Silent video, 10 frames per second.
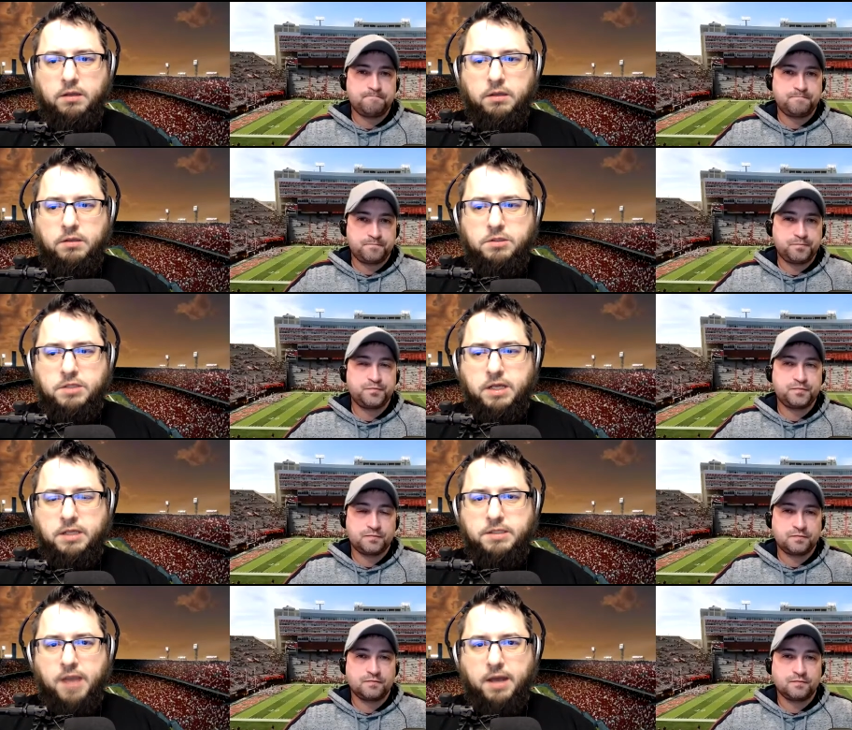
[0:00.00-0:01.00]
Speaker 1: just get
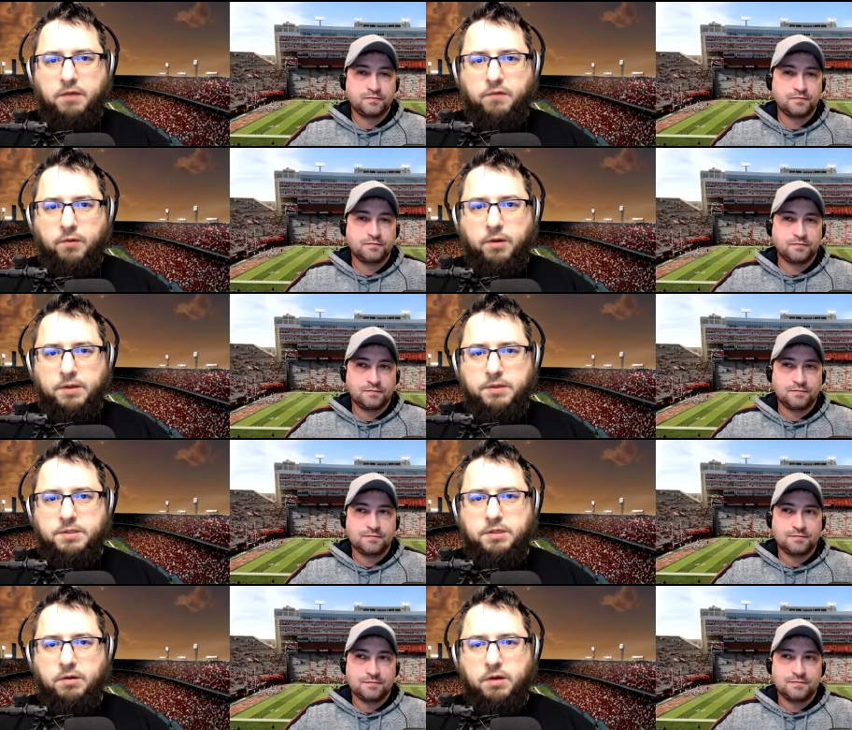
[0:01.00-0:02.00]
excited for it.
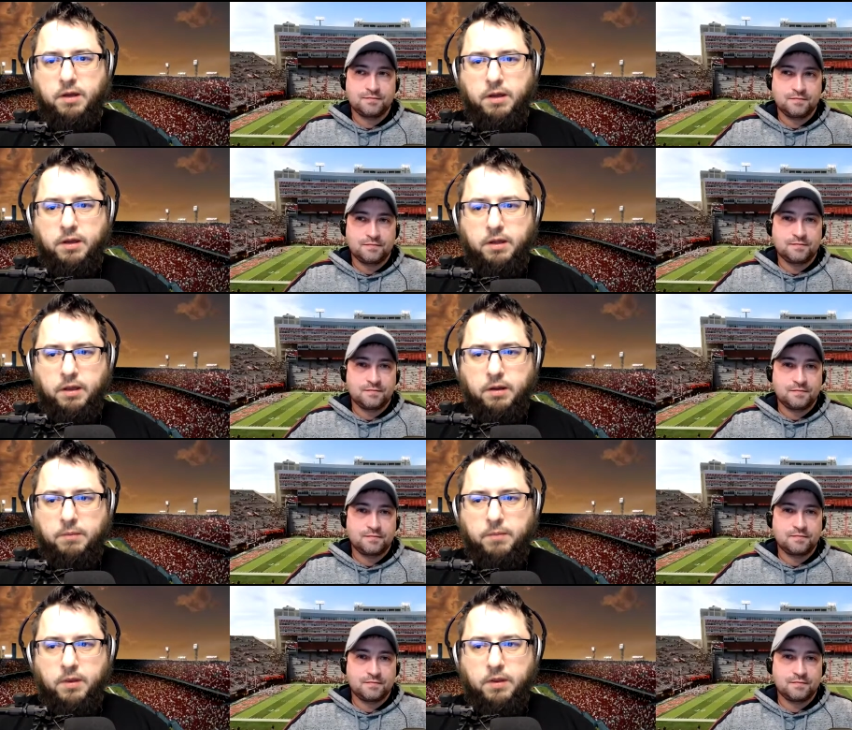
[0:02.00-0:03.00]
So, uh, uh, you know,
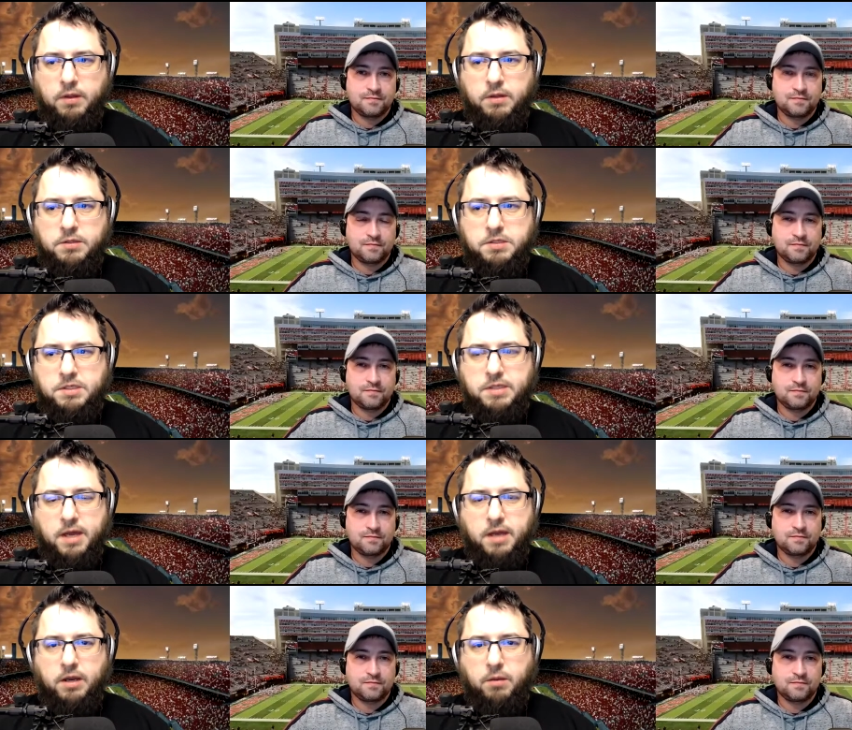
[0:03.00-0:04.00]
just
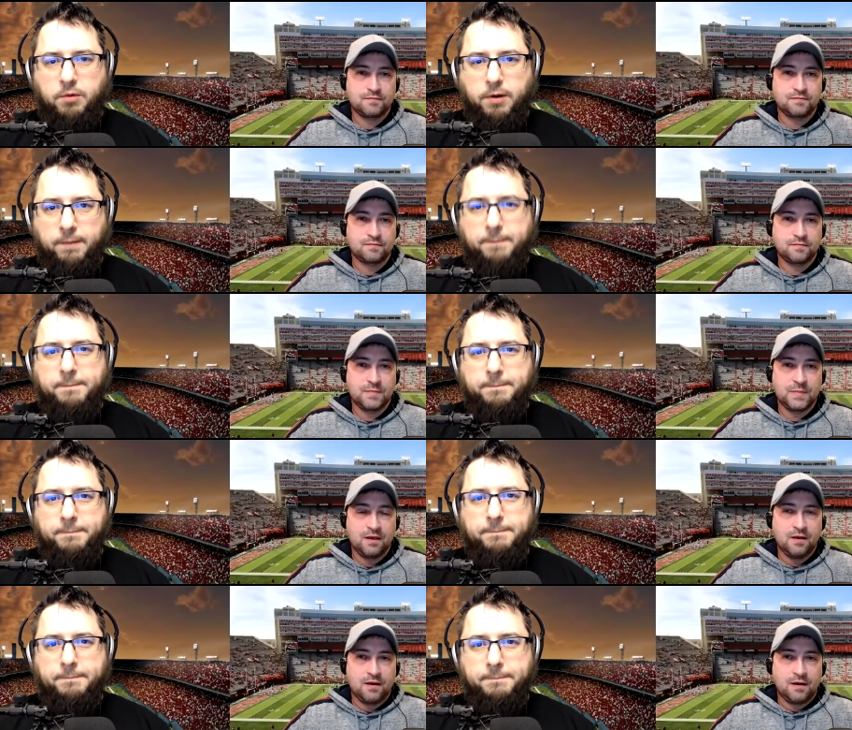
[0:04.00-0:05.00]
excited to hear more.
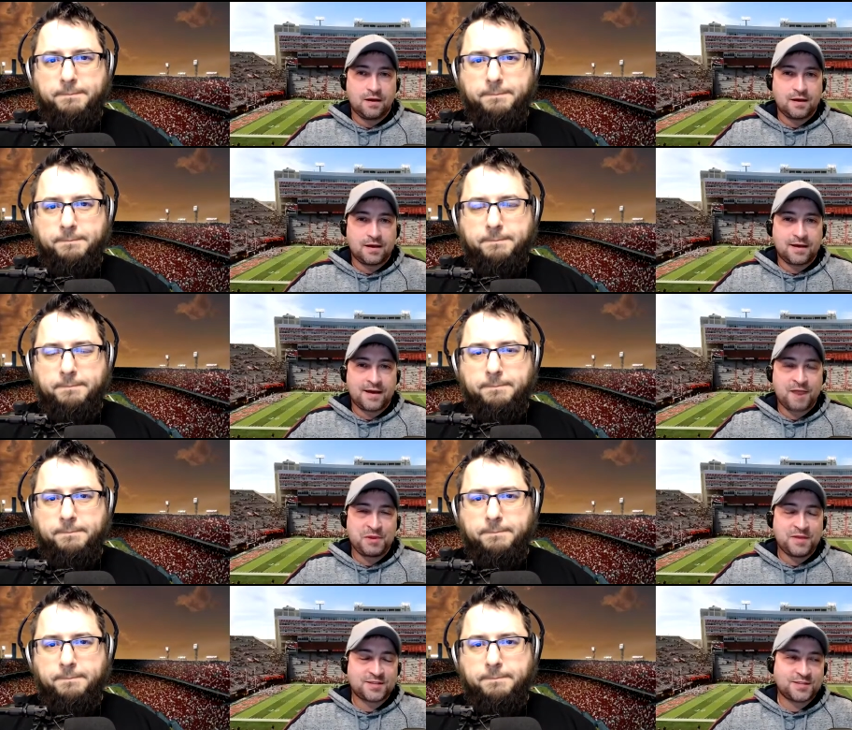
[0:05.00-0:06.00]
Speaker 2: How
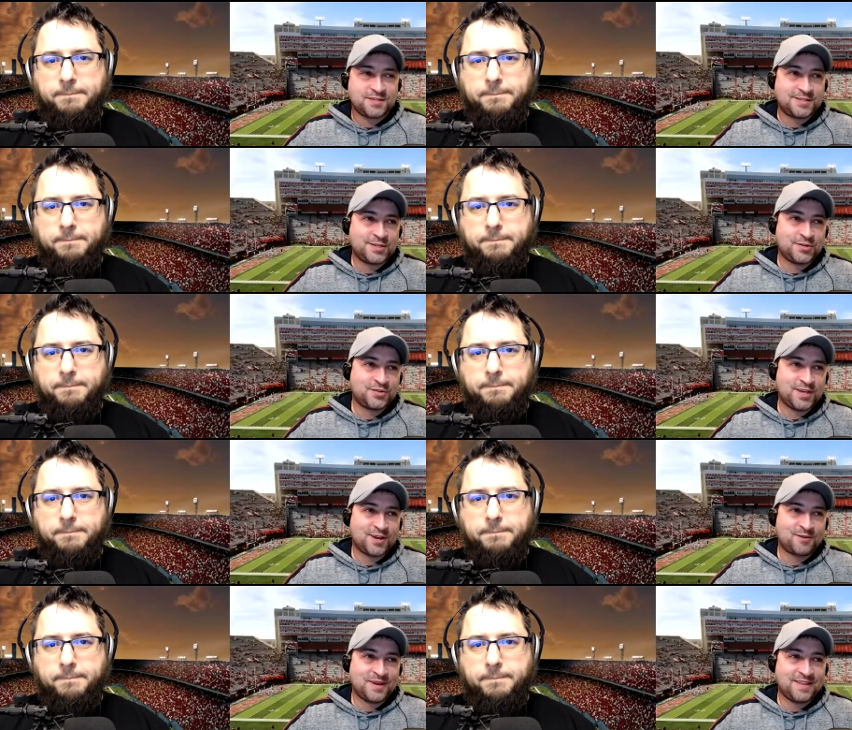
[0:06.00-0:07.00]
many messages did you
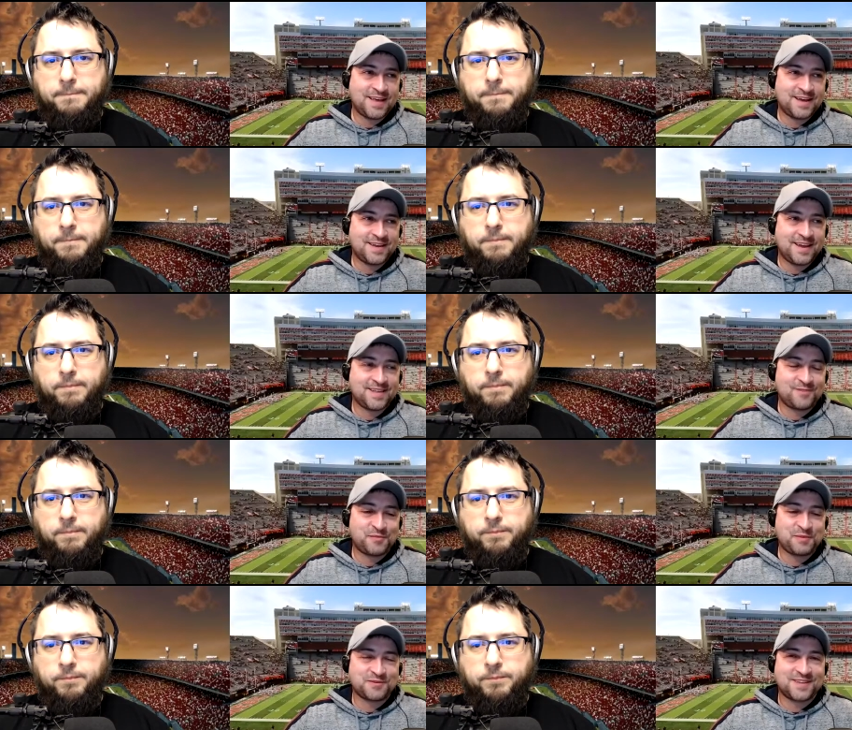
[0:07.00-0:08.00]
see or read that day
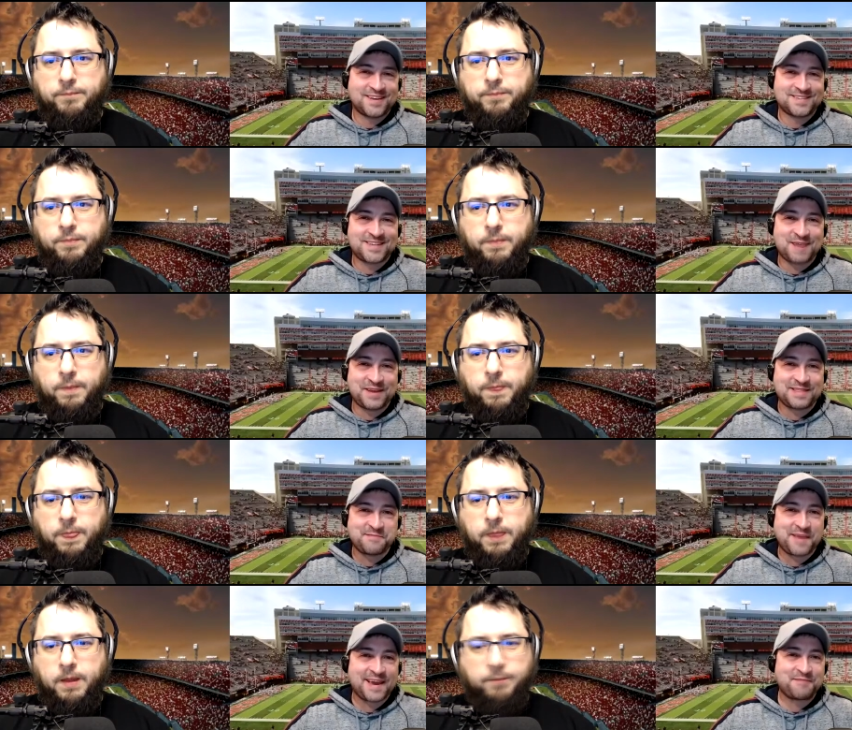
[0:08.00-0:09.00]
from people saying it's time to
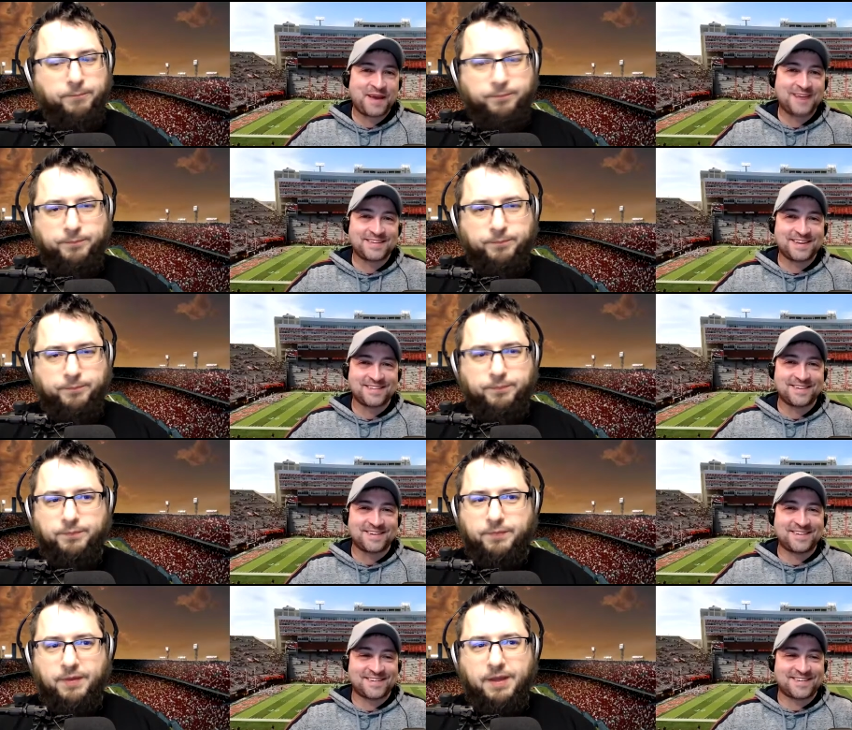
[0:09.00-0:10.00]
get the band back
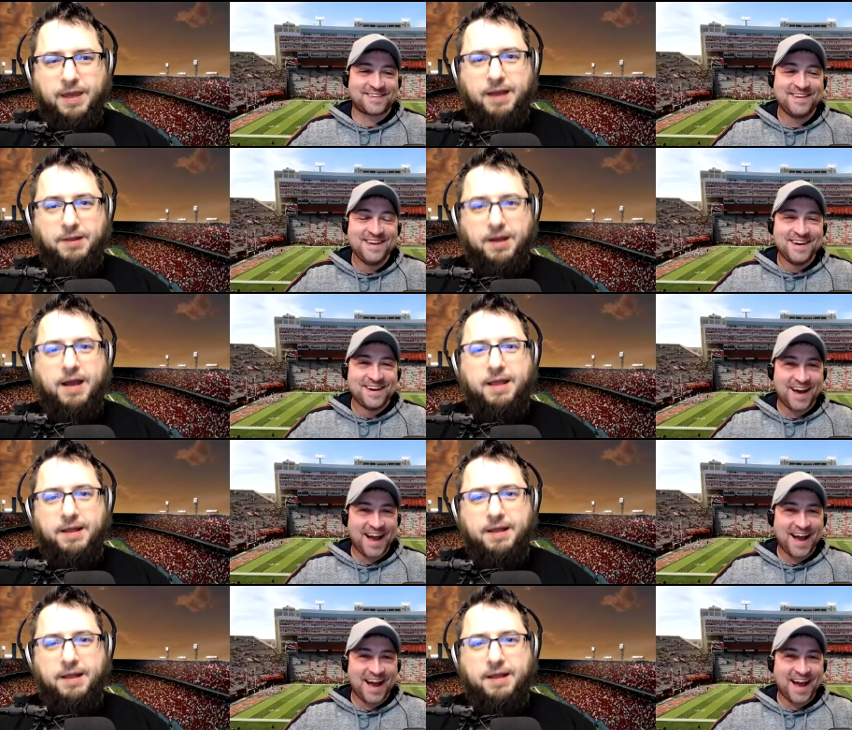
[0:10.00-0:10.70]
together? yeah, a lot, a